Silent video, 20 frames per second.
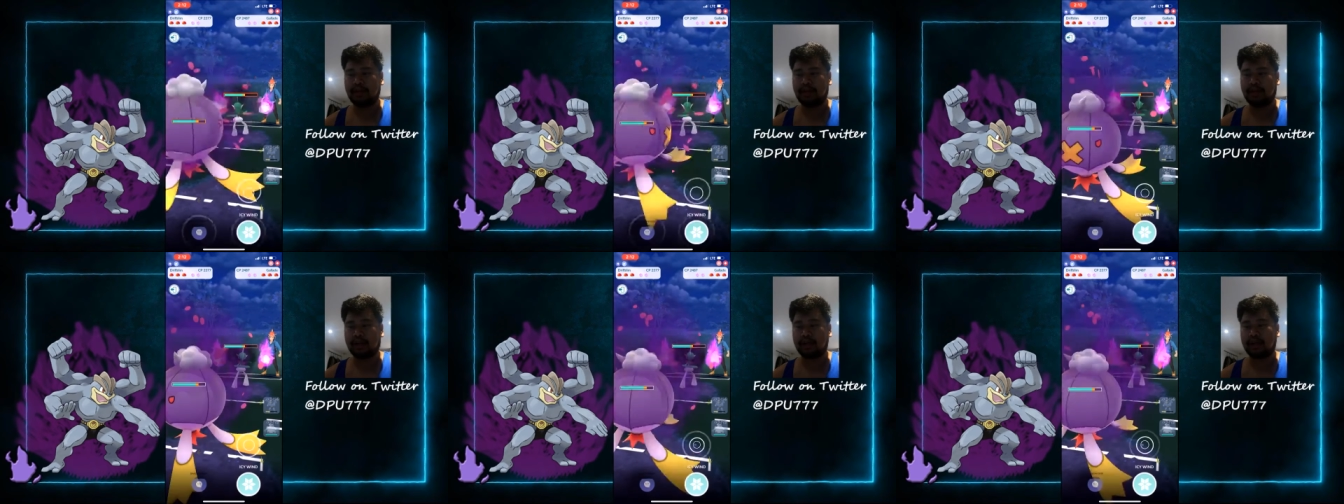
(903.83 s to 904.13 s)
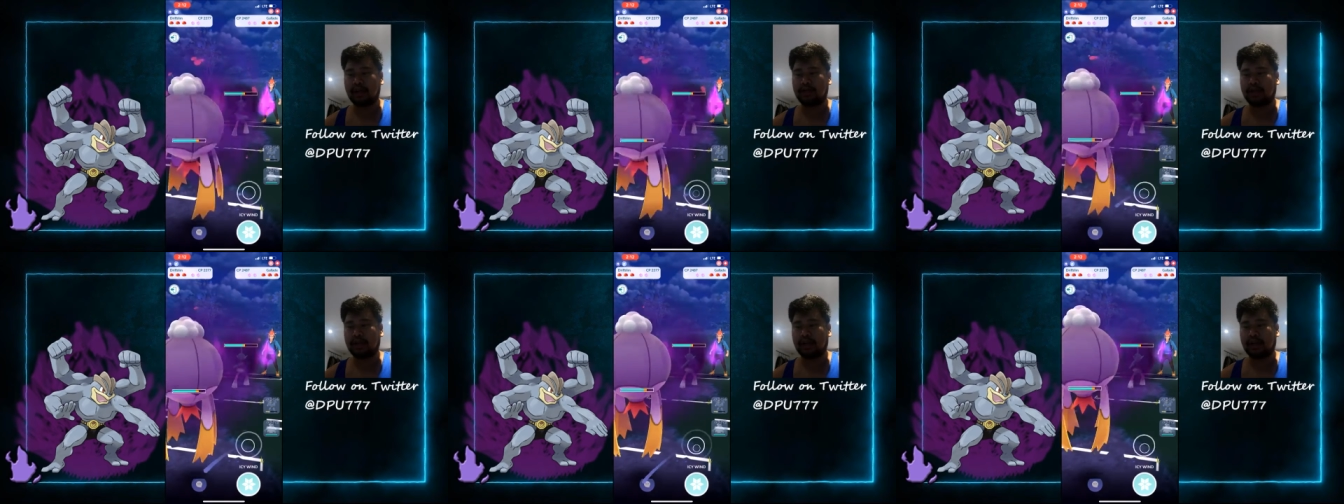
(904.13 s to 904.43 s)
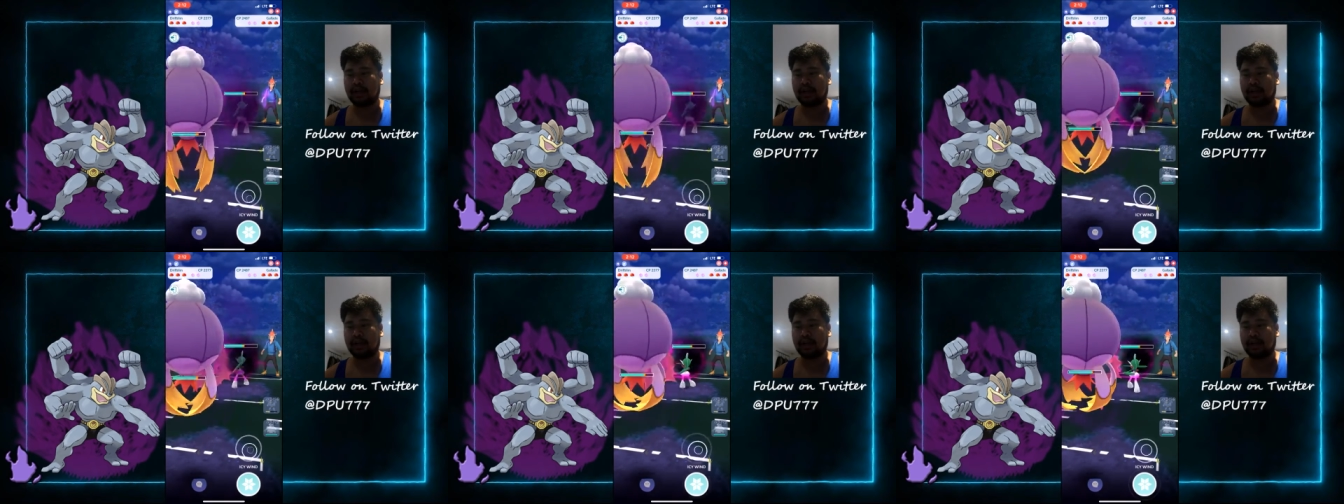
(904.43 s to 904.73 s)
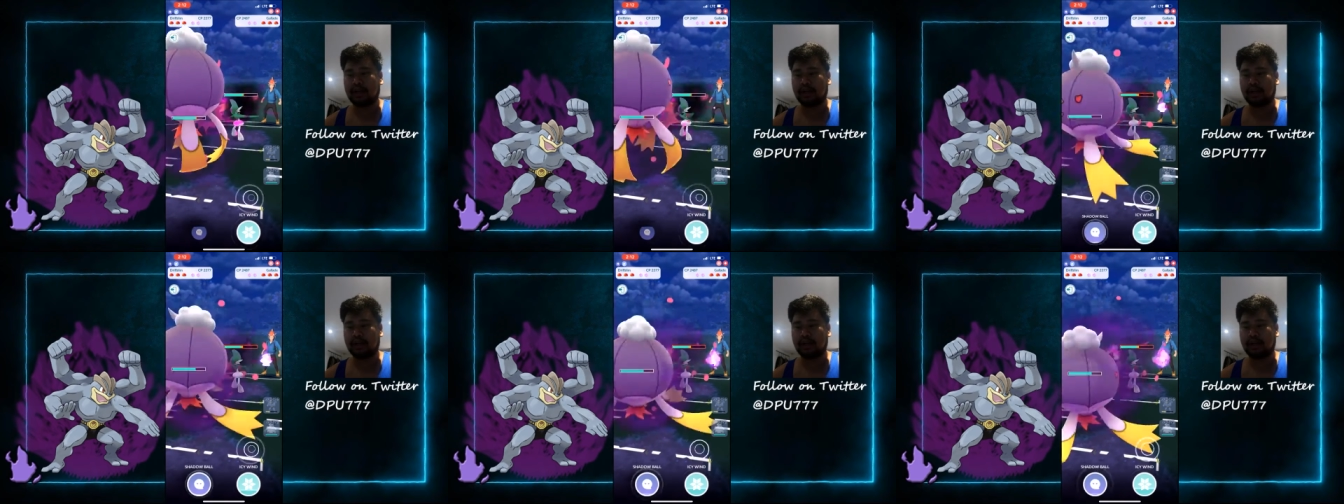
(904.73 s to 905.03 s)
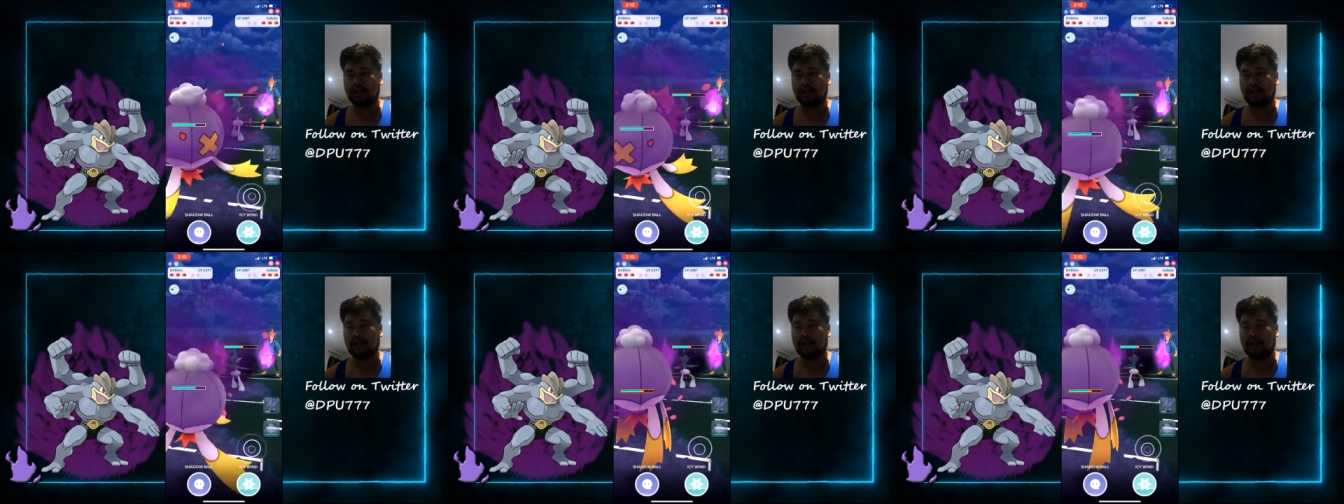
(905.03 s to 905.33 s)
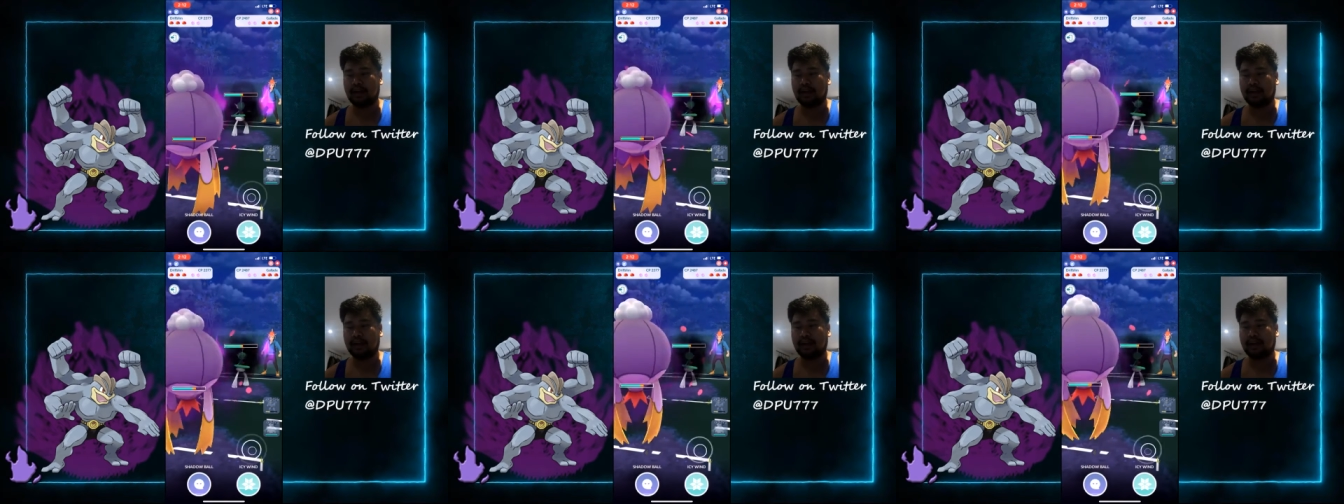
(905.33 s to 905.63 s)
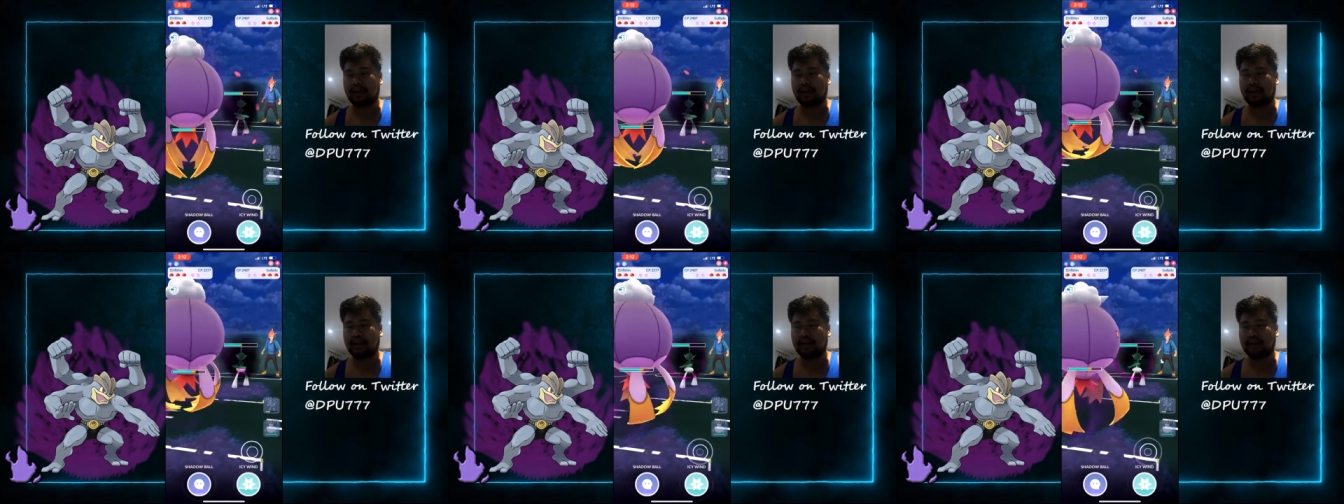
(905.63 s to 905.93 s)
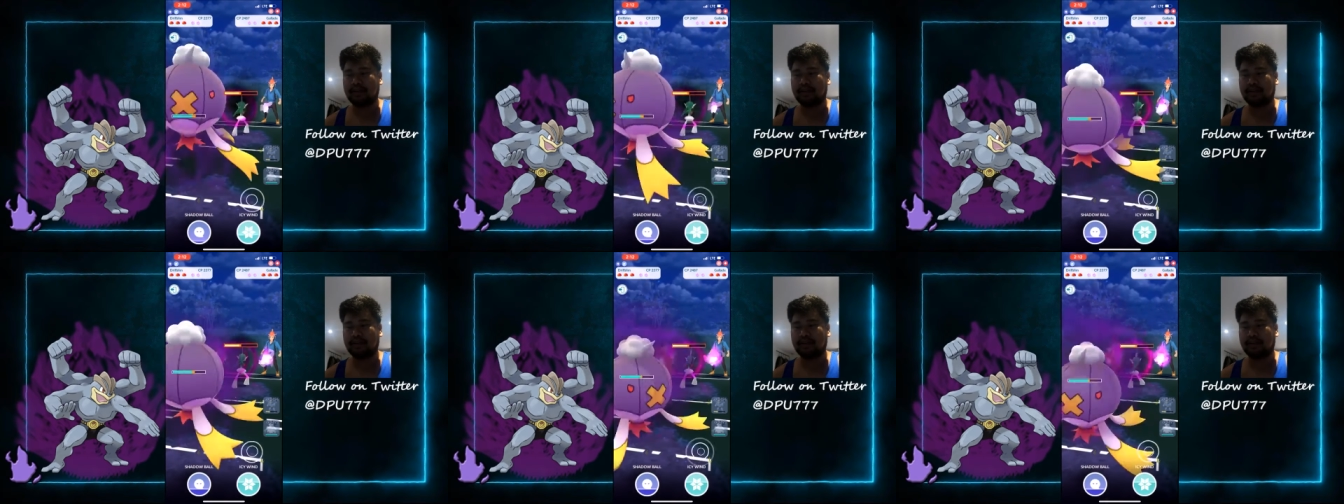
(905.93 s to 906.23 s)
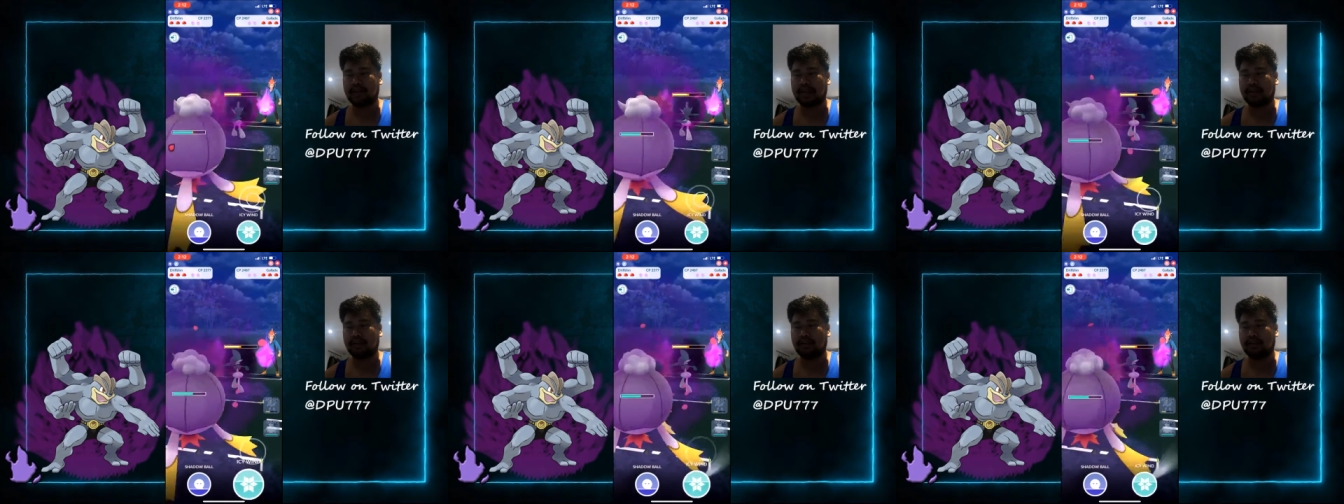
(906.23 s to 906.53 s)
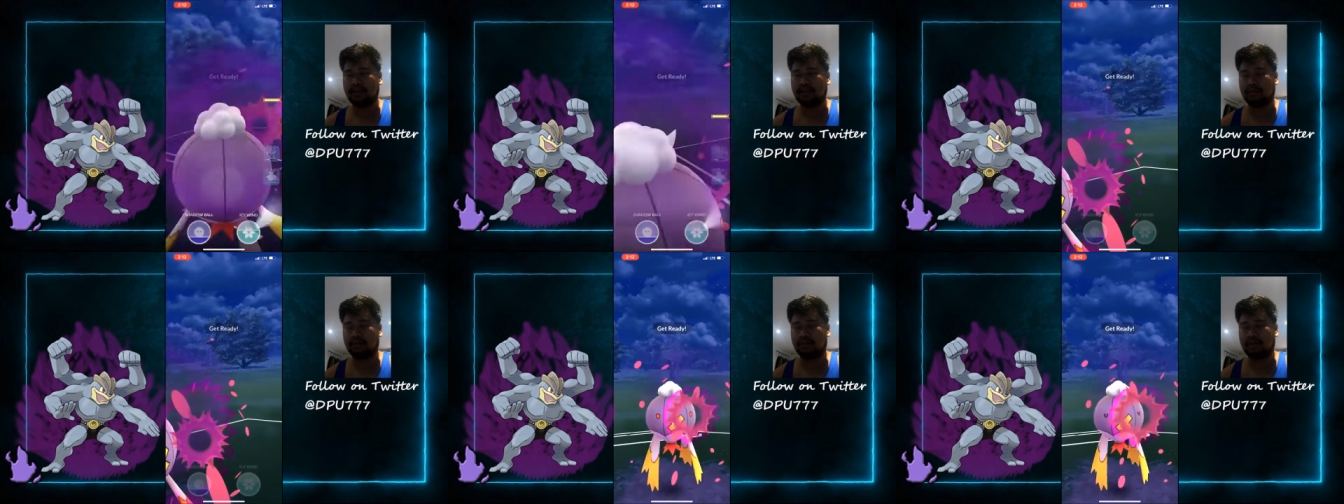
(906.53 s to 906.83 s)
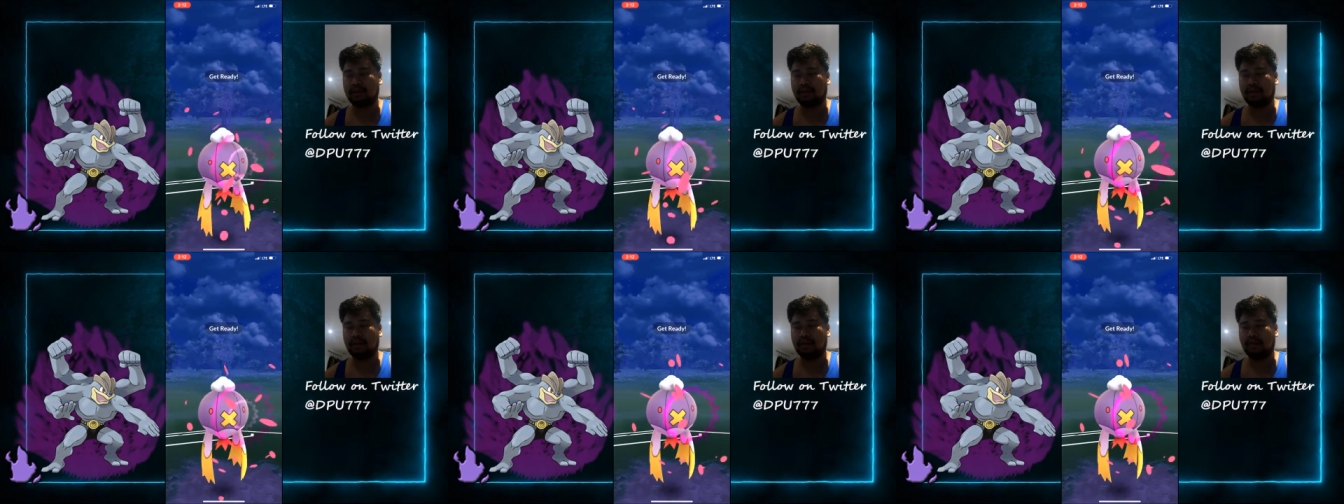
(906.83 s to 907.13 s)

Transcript: I can just like hex this down all the way.